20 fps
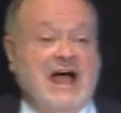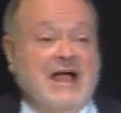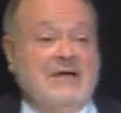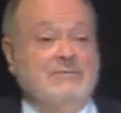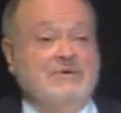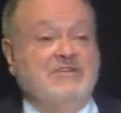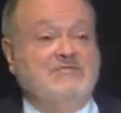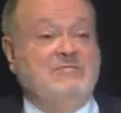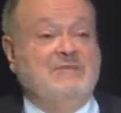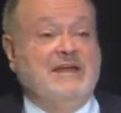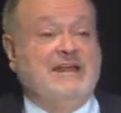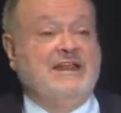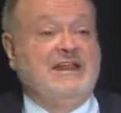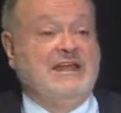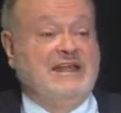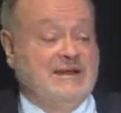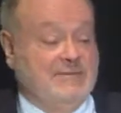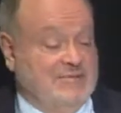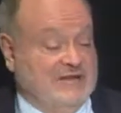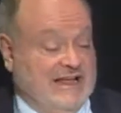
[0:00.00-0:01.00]
I would have been
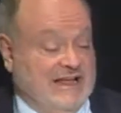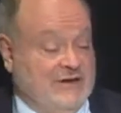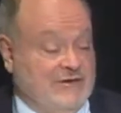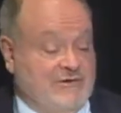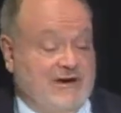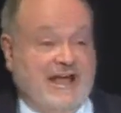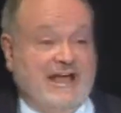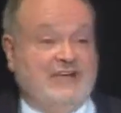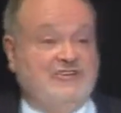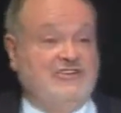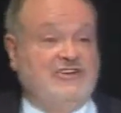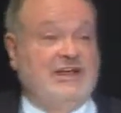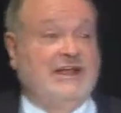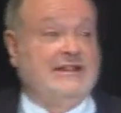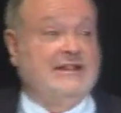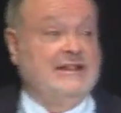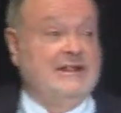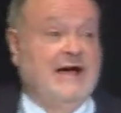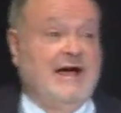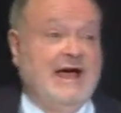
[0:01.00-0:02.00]
in a plane crash
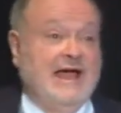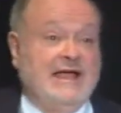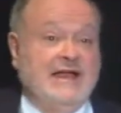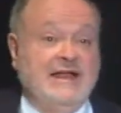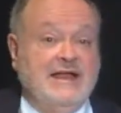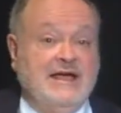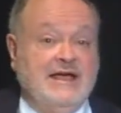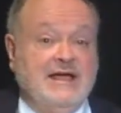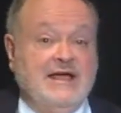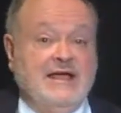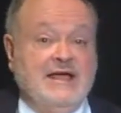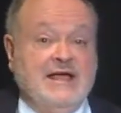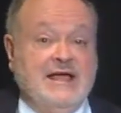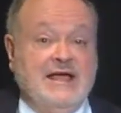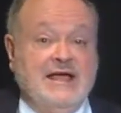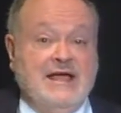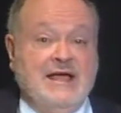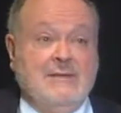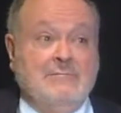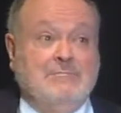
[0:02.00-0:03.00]
and died.
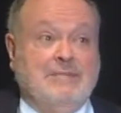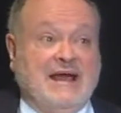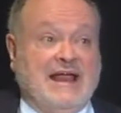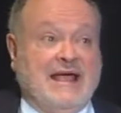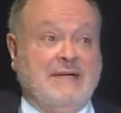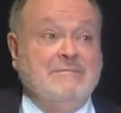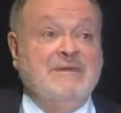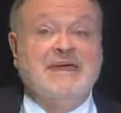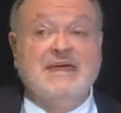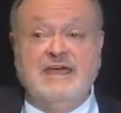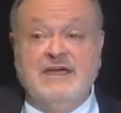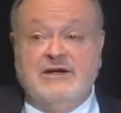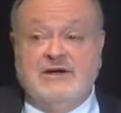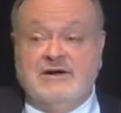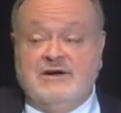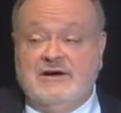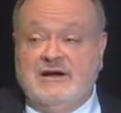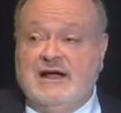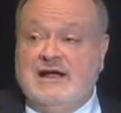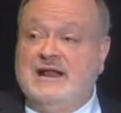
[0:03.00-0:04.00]
But I'm
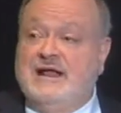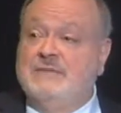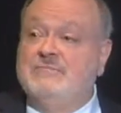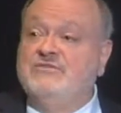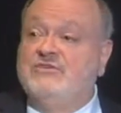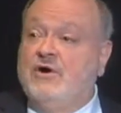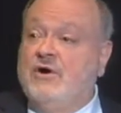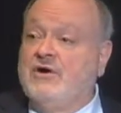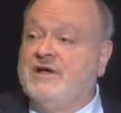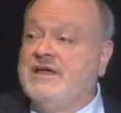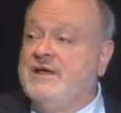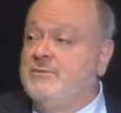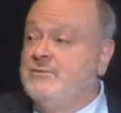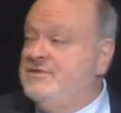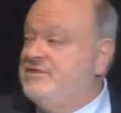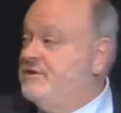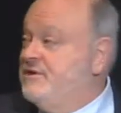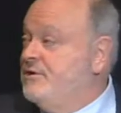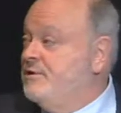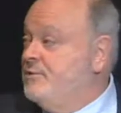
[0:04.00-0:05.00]
here and I'm talking
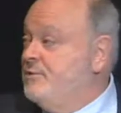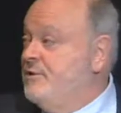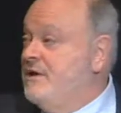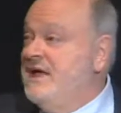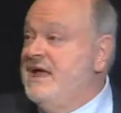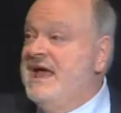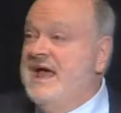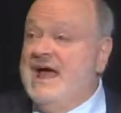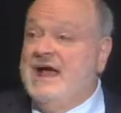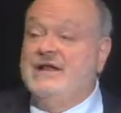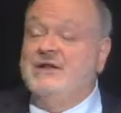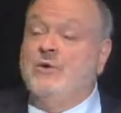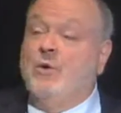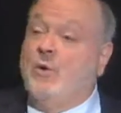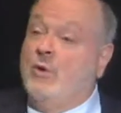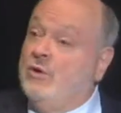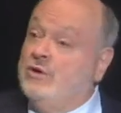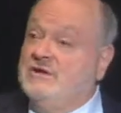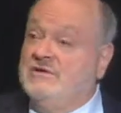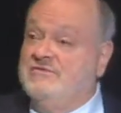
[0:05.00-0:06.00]
with you, and
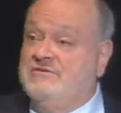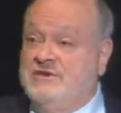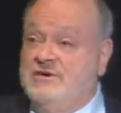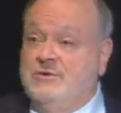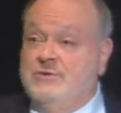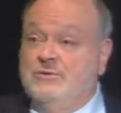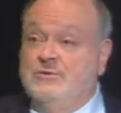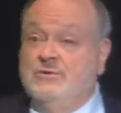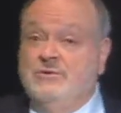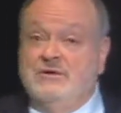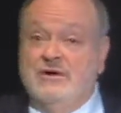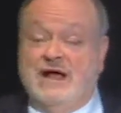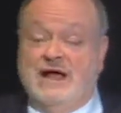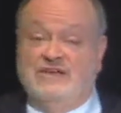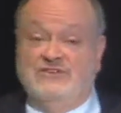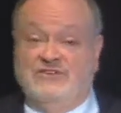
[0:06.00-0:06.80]
all of you, I